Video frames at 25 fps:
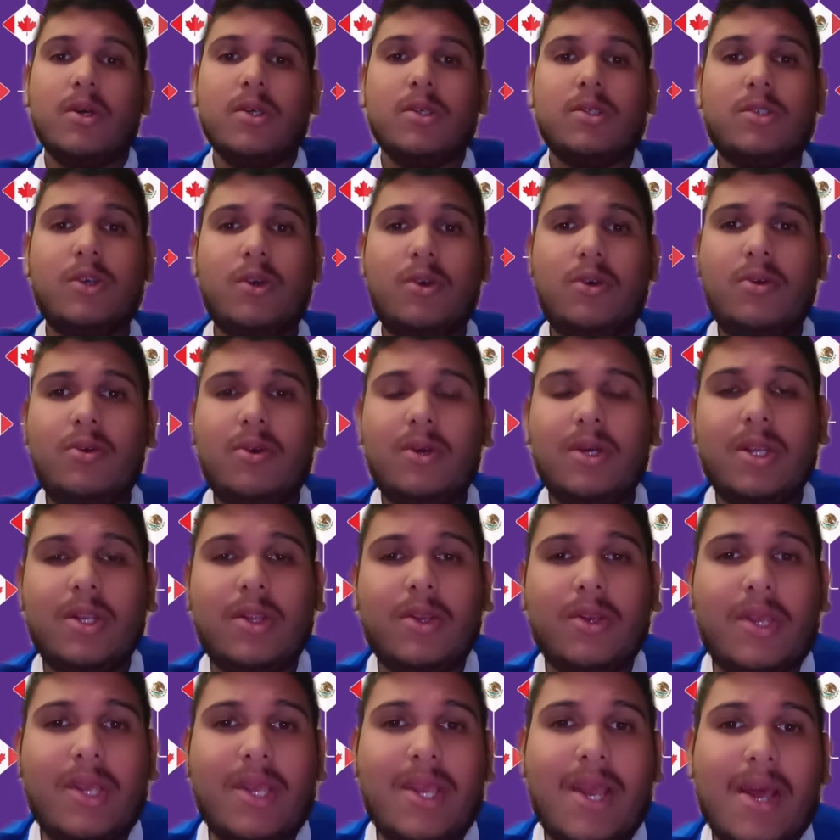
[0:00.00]
So,
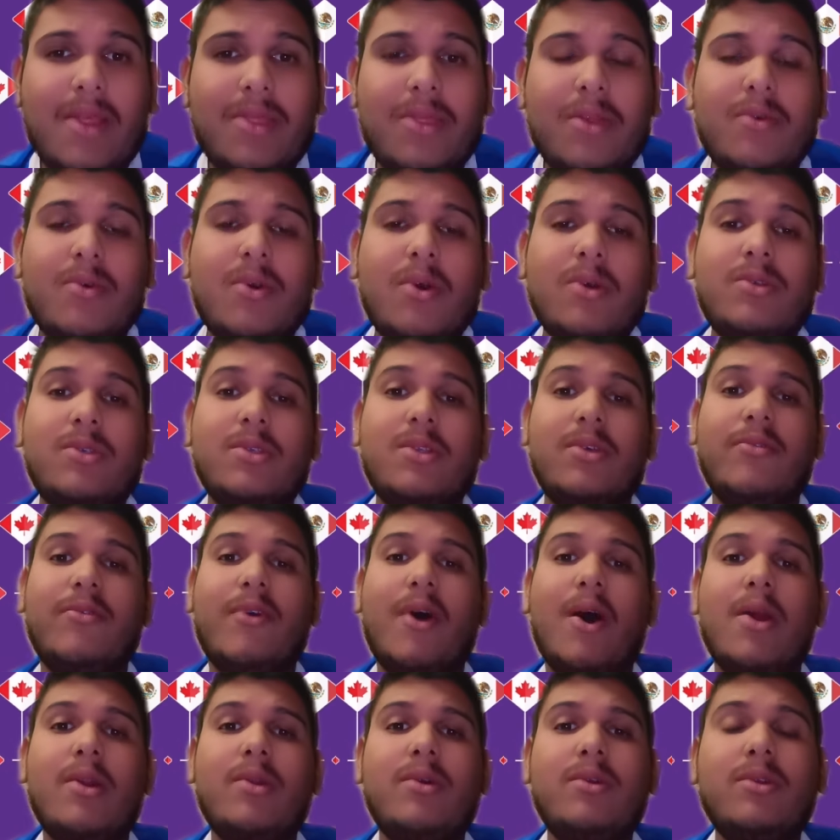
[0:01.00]
looking at the road to the
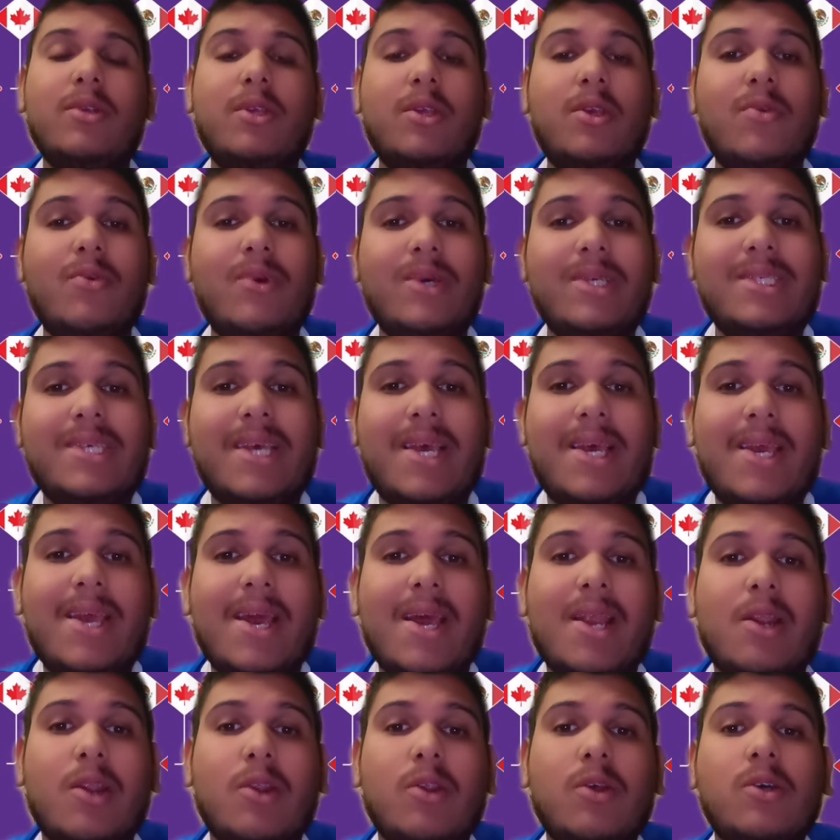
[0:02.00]
final, USA
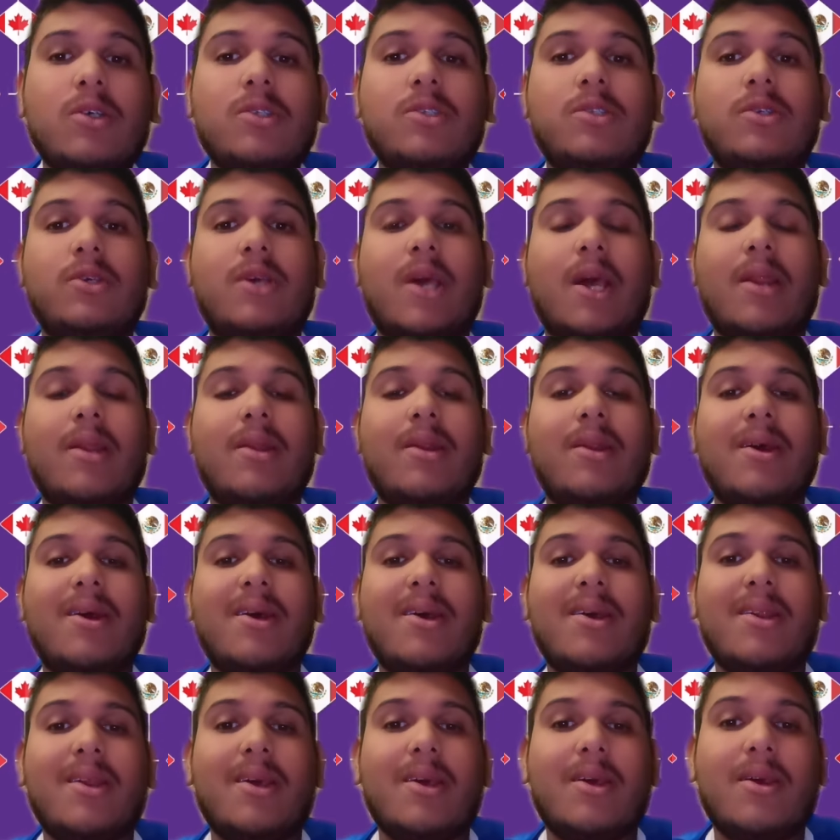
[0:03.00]
had lost to Canada
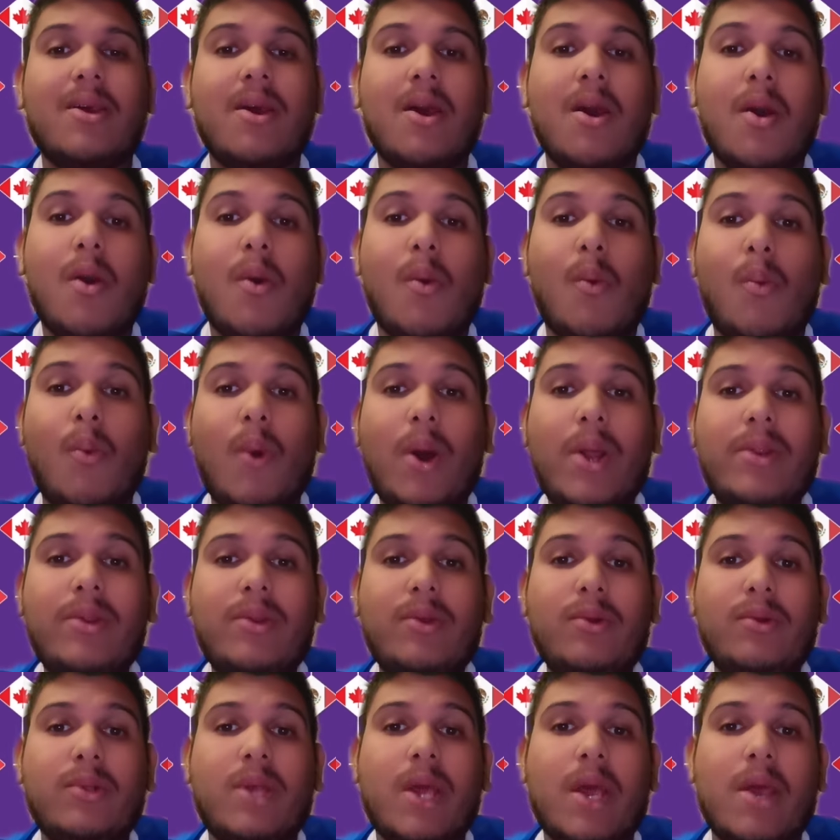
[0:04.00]
in a
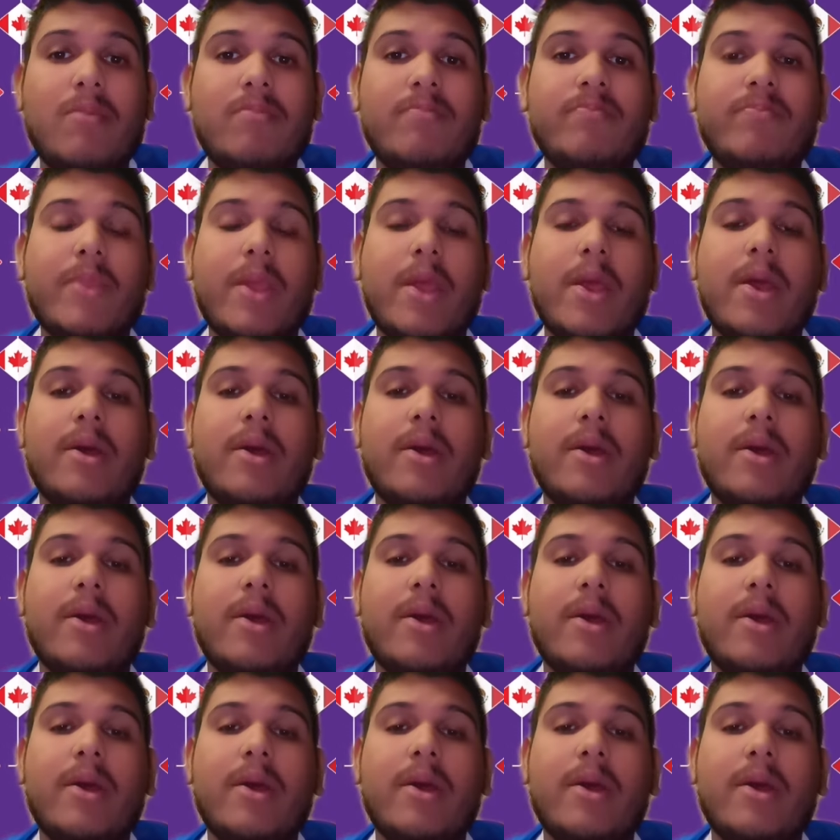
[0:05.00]
1-0 game.